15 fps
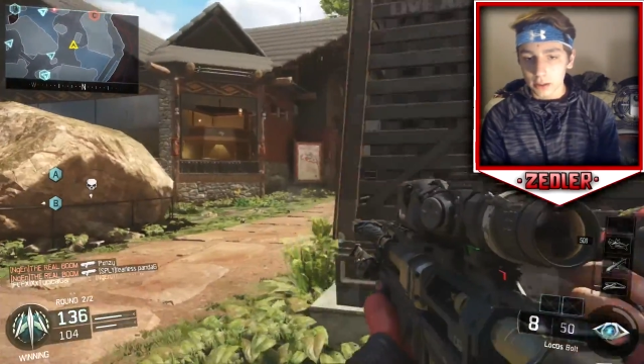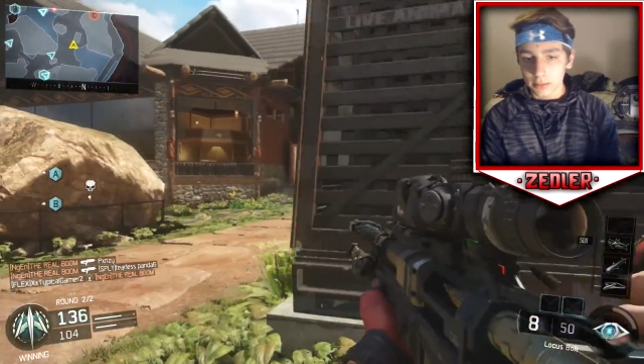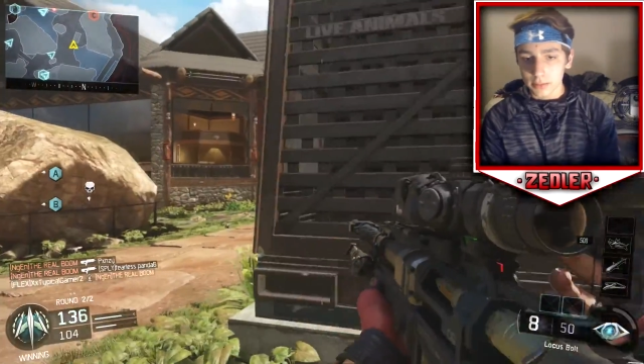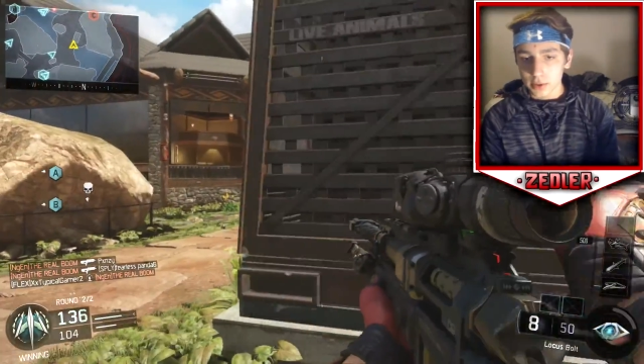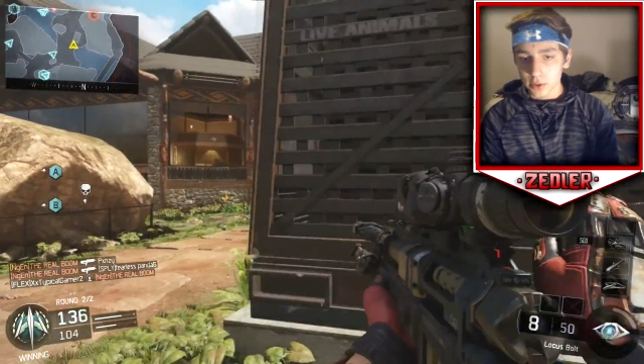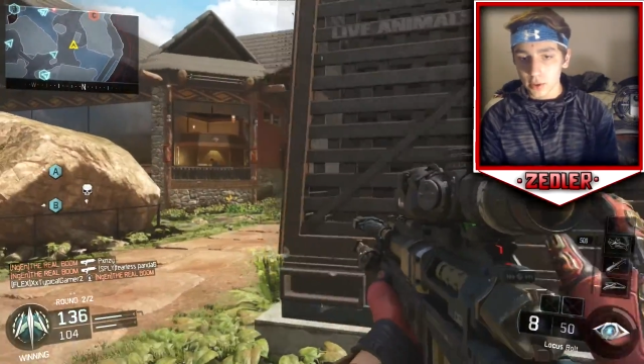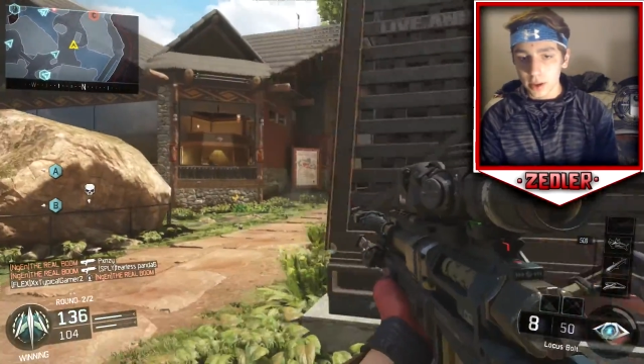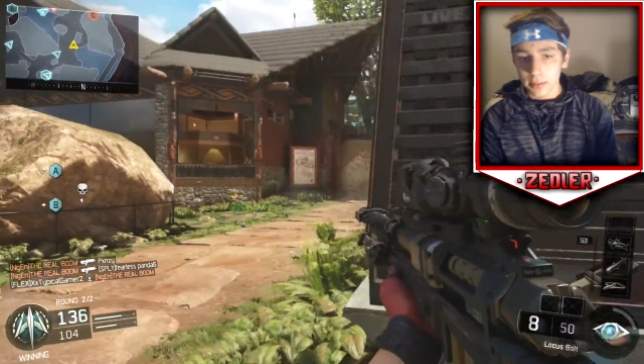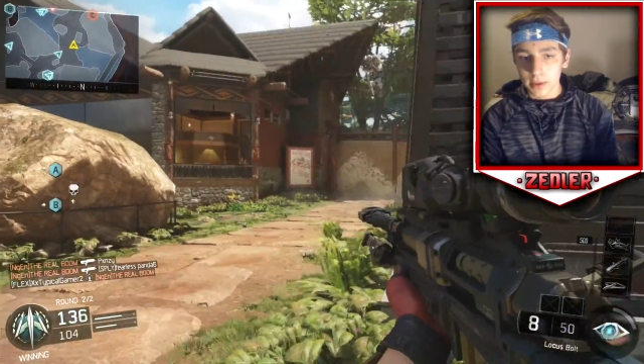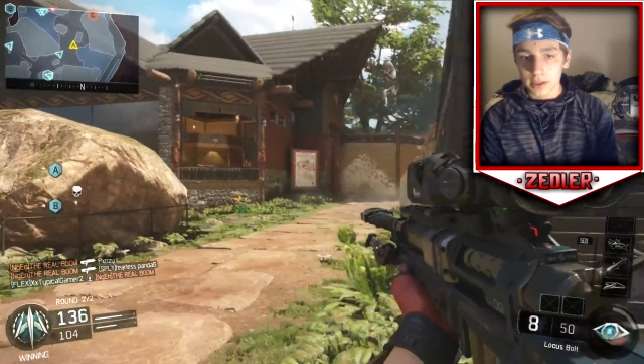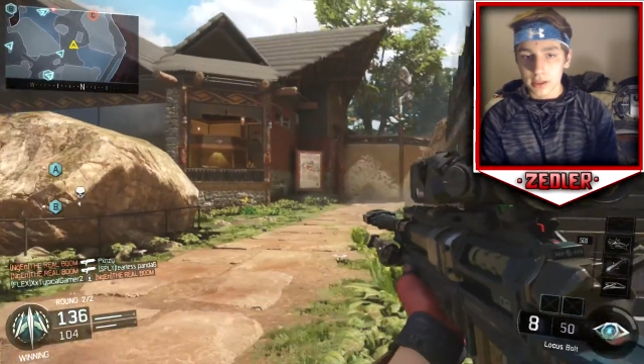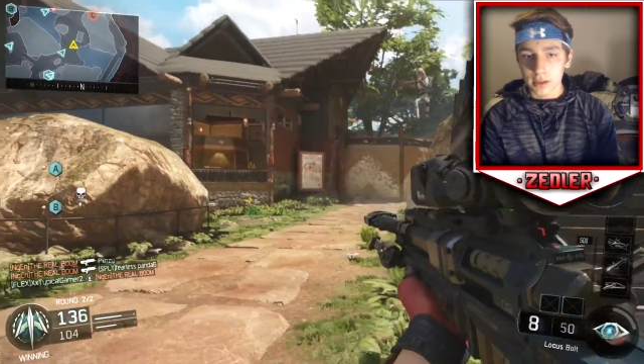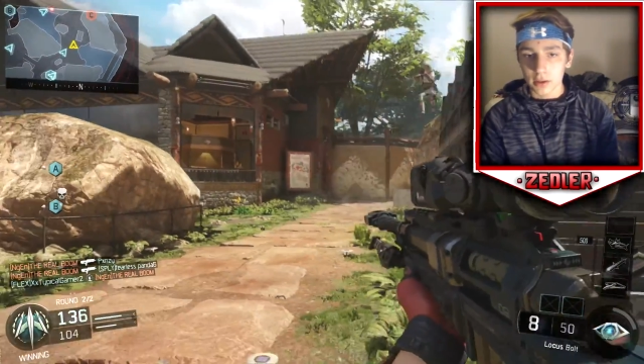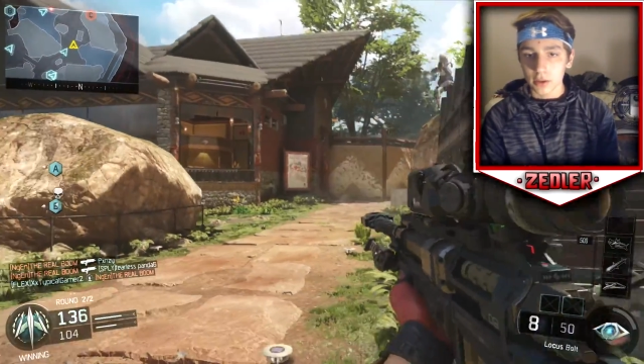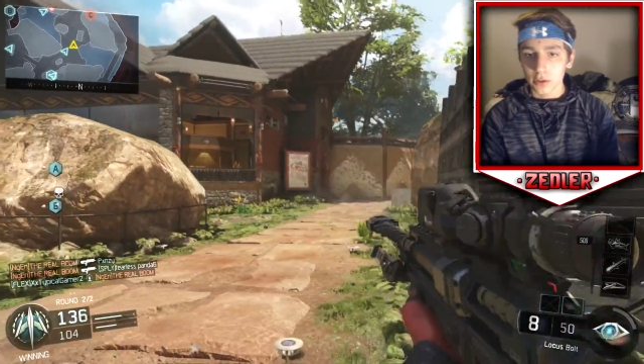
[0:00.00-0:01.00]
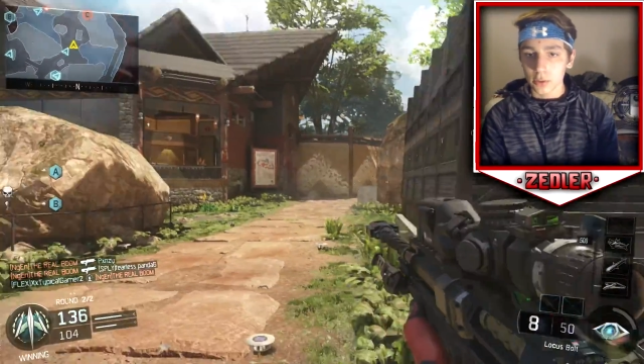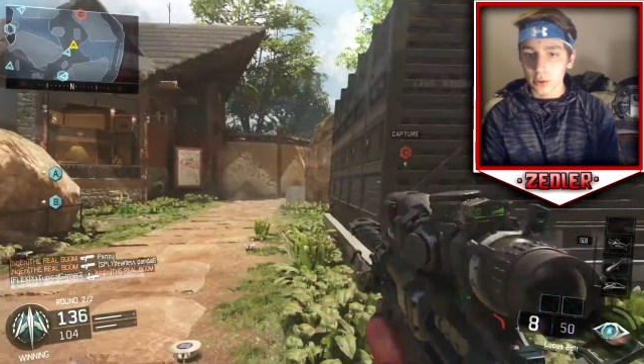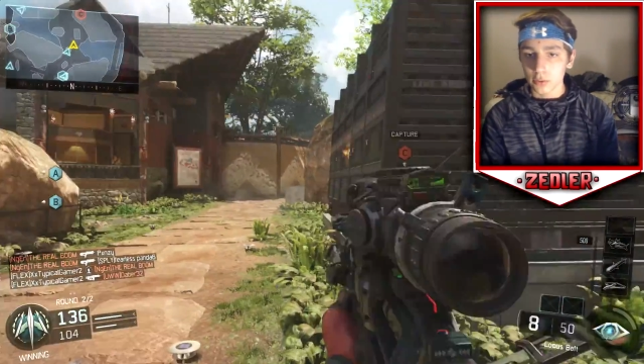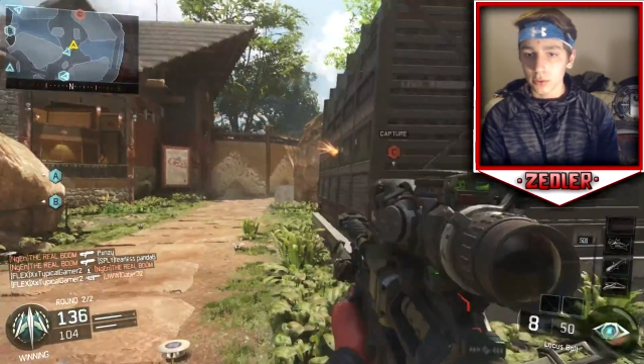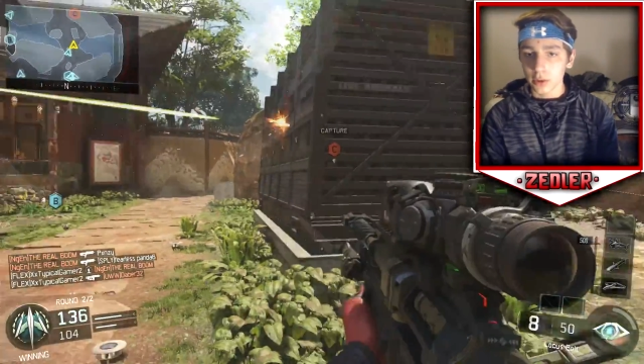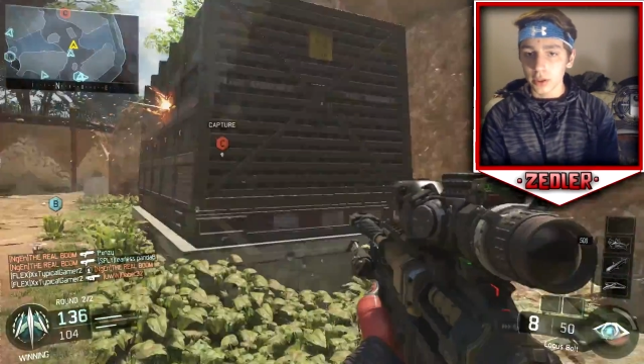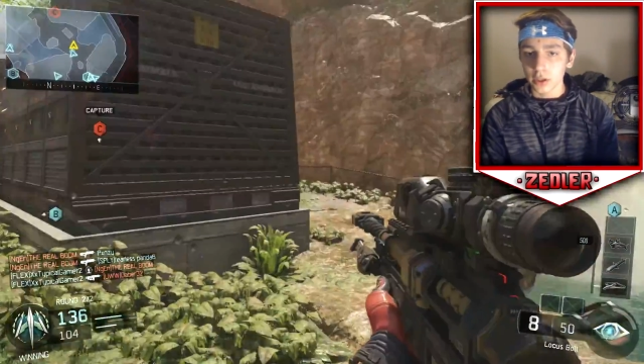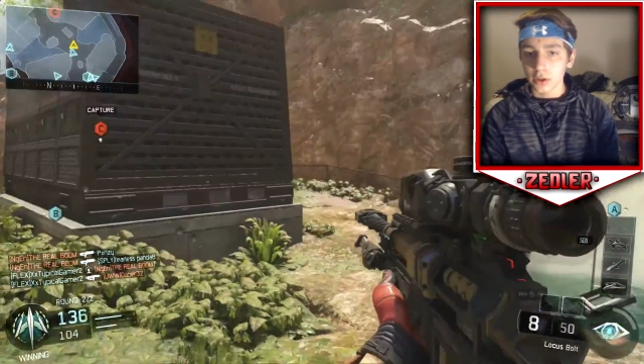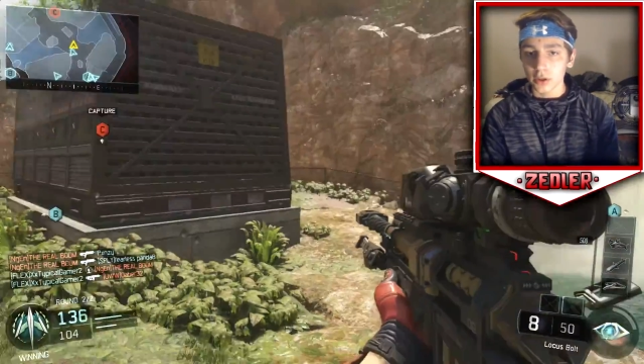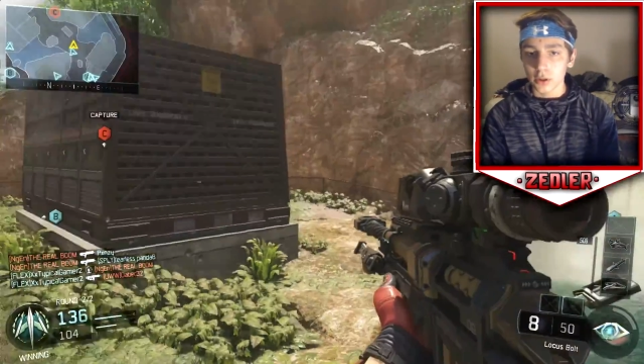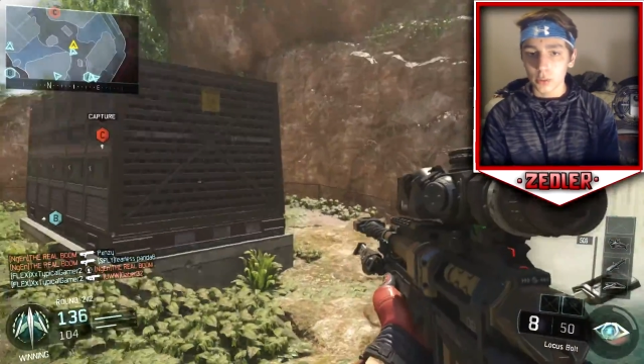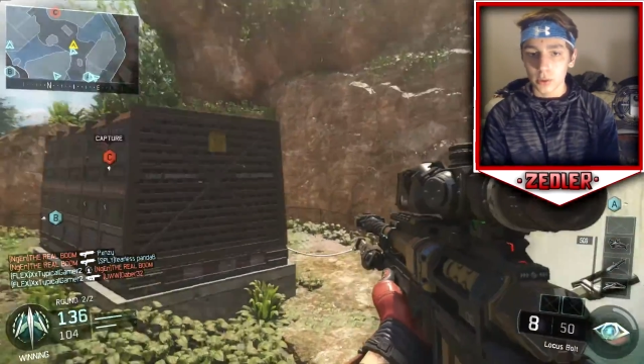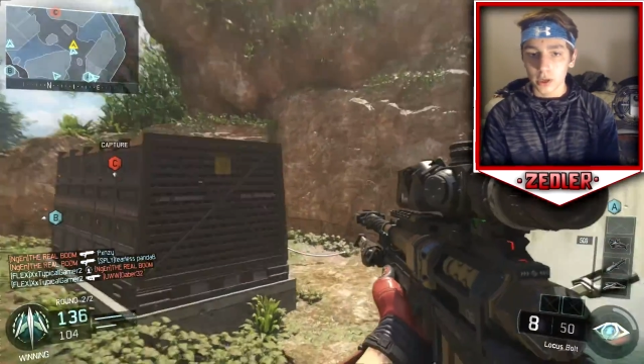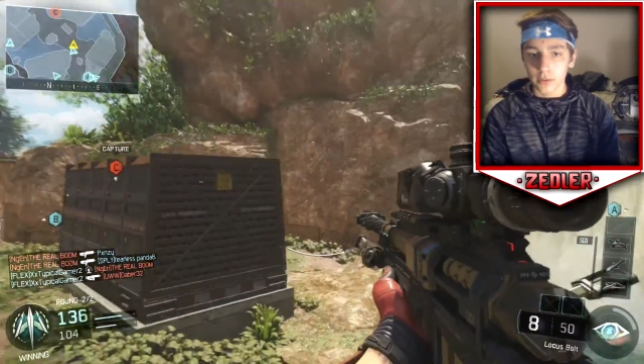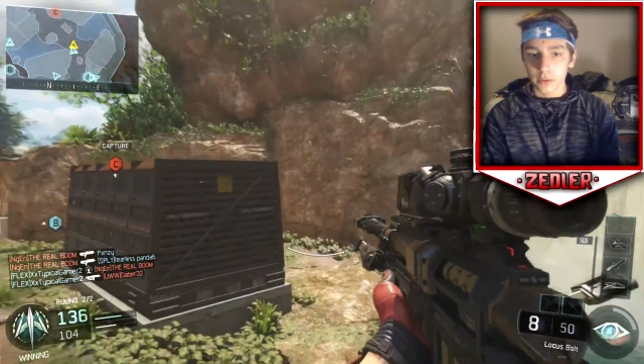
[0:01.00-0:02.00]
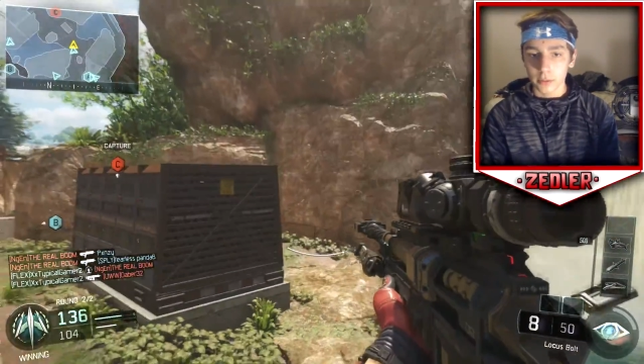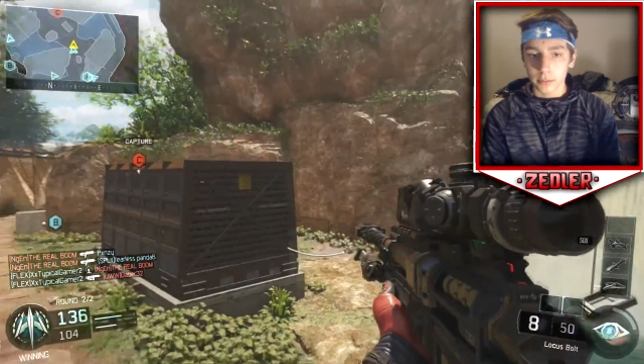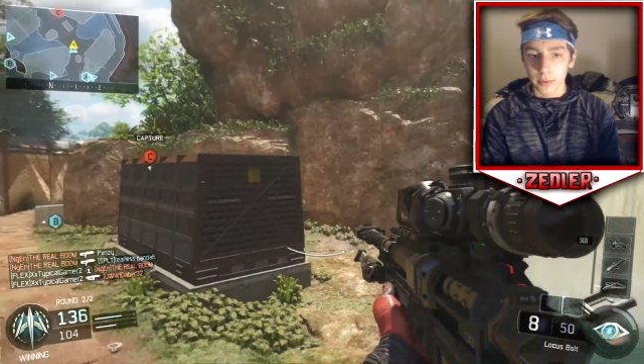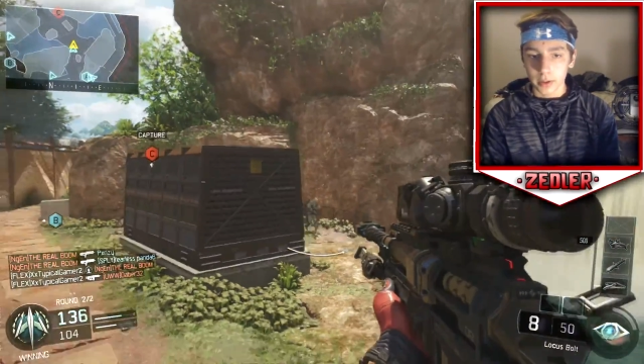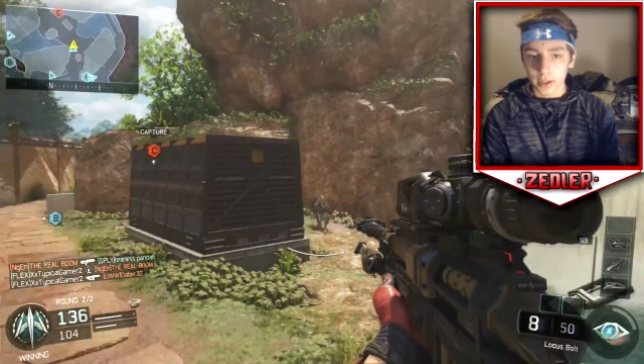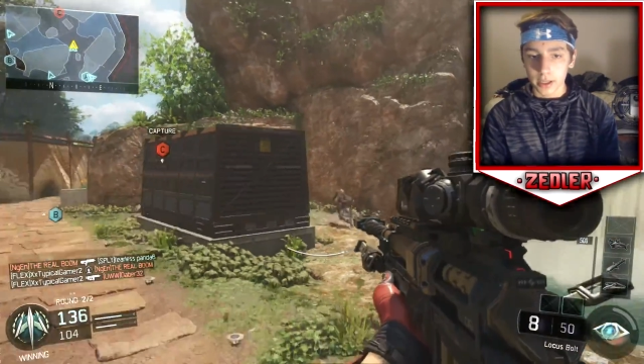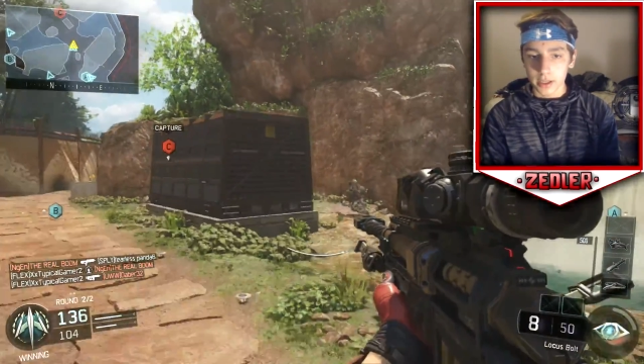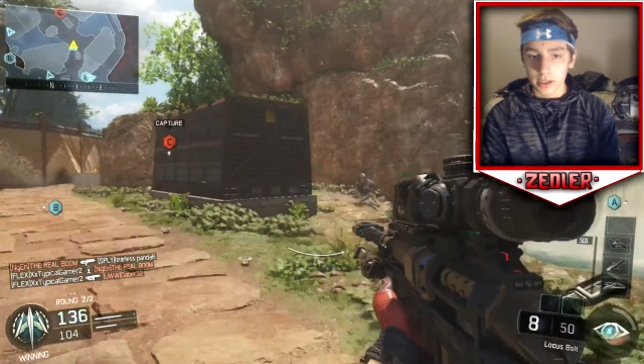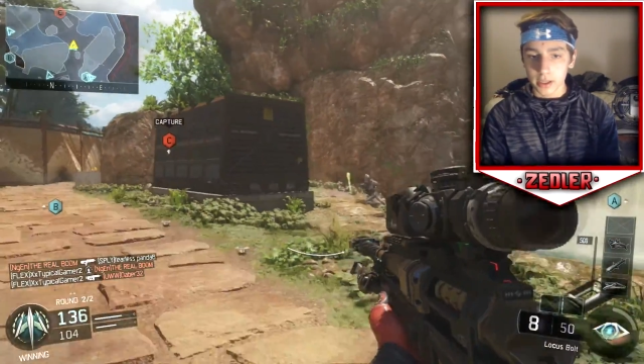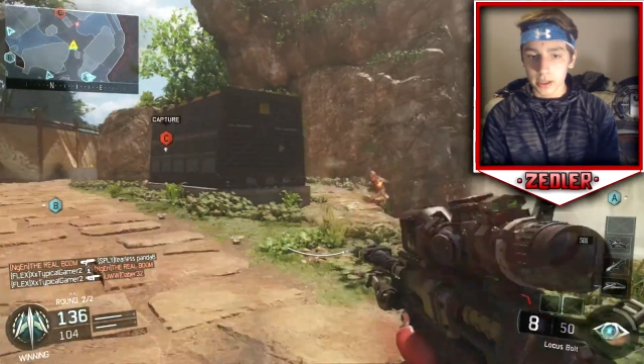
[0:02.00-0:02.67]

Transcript: them, so that means that they're doing really good or whatever. But it,